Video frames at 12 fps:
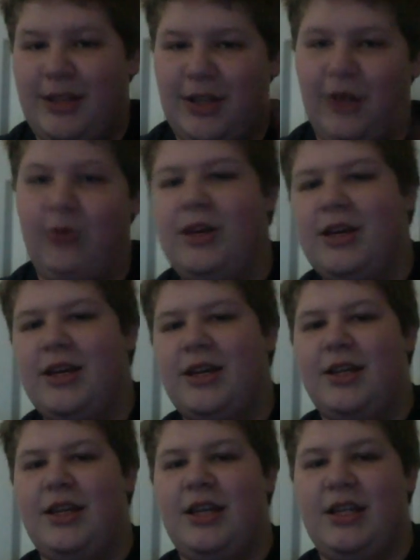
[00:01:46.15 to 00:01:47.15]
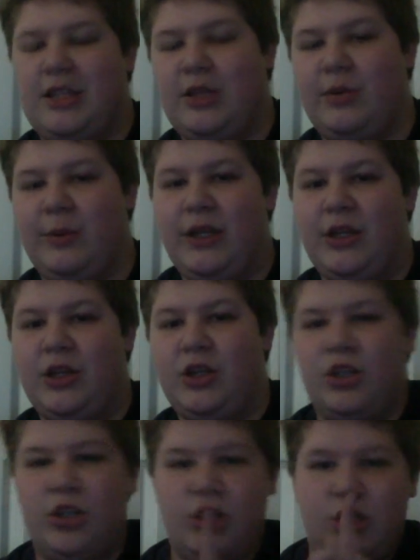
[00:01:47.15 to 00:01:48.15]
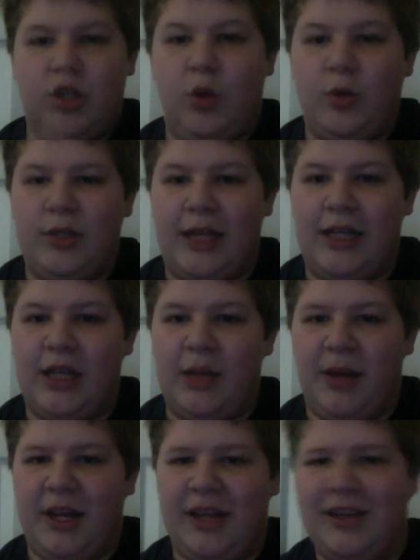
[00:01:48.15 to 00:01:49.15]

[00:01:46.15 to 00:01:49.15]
You know, it's a secret. Don't tell anybody.